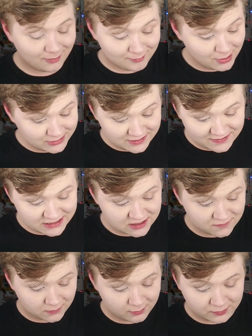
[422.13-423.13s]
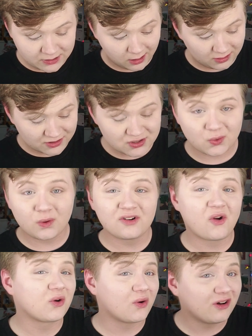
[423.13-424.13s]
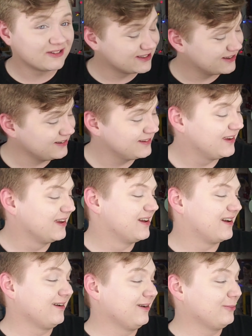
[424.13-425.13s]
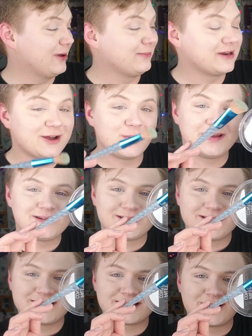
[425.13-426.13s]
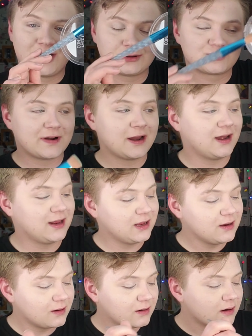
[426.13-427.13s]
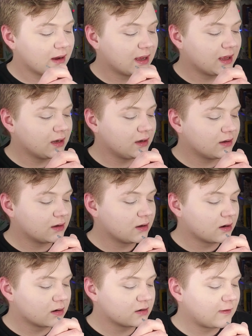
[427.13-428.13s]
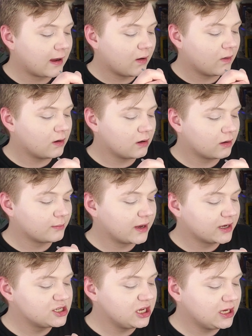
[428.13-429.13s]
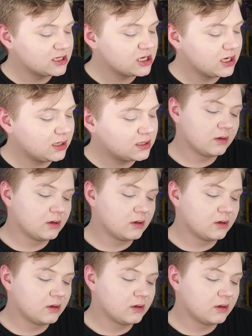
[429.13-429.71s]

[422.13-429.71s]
Most of this is from Dollar Store or Ulta. I'm going to go into this color right here and curve out my cheeky cheek.